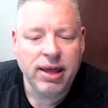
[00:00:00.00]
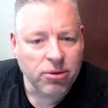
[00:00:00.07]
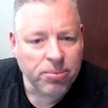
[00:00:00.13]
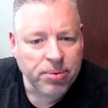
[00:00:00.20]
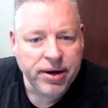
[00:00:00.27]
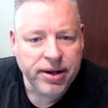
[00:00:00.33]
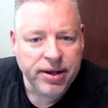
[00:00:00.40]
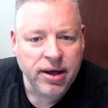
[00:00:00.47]

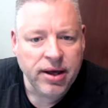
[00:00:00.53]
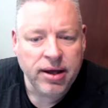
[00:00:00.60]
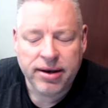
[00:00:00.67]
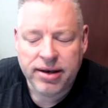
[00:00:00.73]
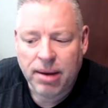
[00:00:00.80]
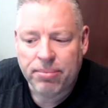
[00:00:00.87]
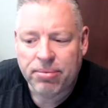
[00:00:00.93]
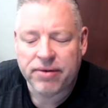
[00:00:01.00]
pretty good. A
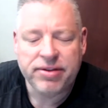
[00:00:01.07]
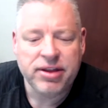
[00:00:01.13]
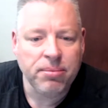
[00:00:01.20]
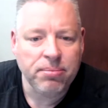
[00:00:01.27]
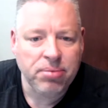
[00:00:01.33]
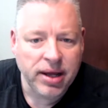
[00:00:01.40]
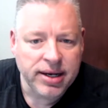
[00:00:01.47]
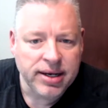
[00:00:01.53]
number of them
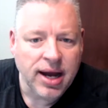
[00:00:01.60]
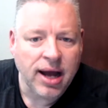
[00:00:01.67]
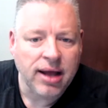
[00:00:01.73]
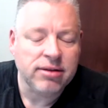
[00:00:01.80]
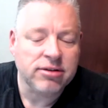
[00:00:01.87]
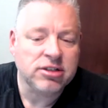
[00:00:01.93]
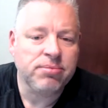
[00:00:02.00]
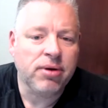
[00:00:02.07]
played
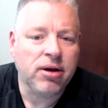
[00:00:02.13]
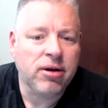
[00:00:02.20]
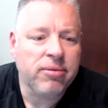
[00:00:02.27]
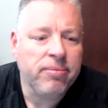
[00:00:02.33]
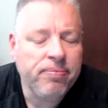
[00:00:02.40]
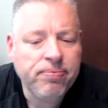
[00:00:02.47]
college ball.